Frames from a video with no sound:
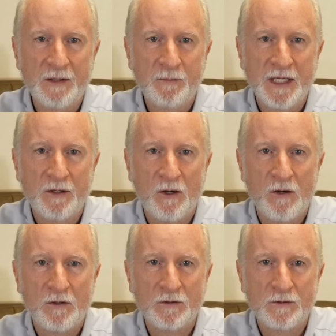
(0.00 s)
May it
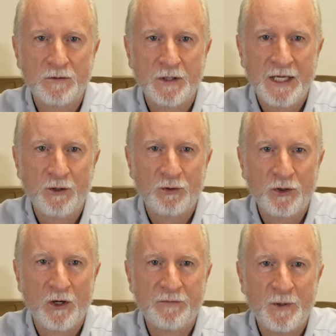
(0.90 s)
all hail
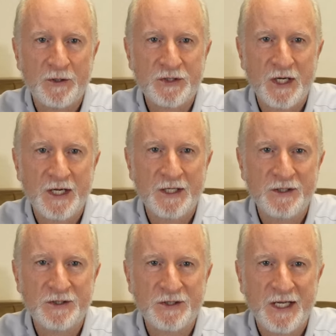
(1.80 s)
golf ball
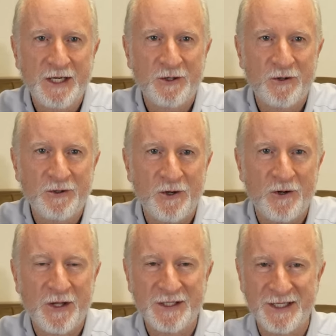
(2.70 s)
size hail all
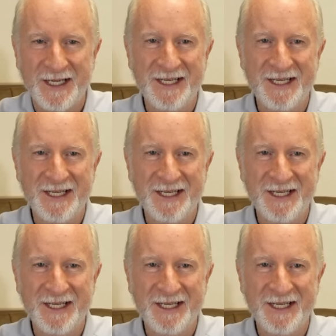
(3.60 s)
that day.